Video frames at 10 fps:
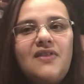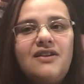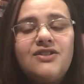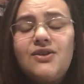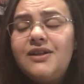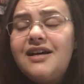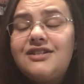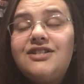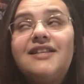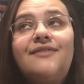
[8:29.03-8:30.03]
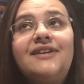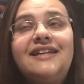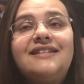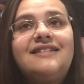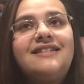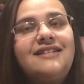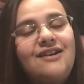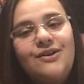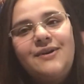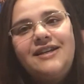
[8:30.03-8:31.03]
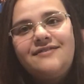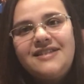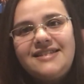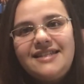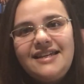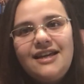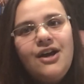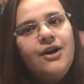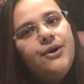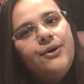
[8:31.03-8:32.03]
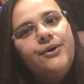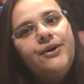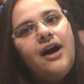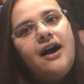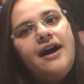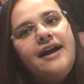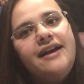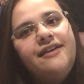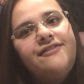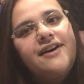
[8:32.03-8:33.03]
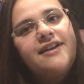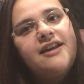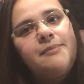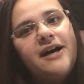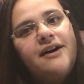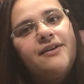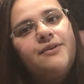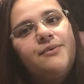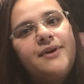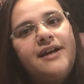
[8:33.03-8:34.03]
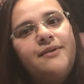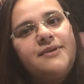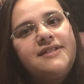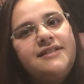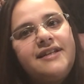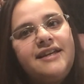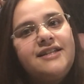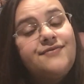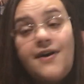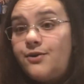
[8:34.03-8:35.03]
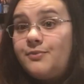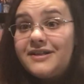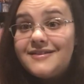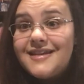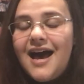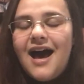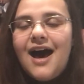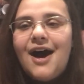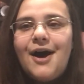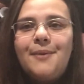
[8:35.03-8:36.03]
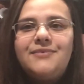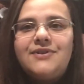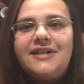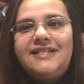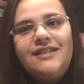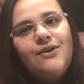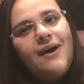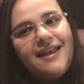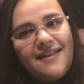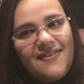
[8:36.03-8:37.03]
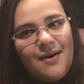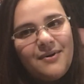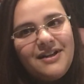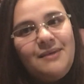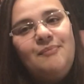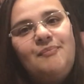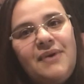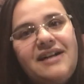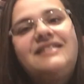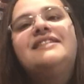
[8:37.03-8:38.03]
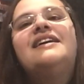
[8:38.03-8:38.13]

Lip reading: So last year they released the Dark Queen of the Sea, who I found out about when it was in its final months. So I didn't quite get that one, but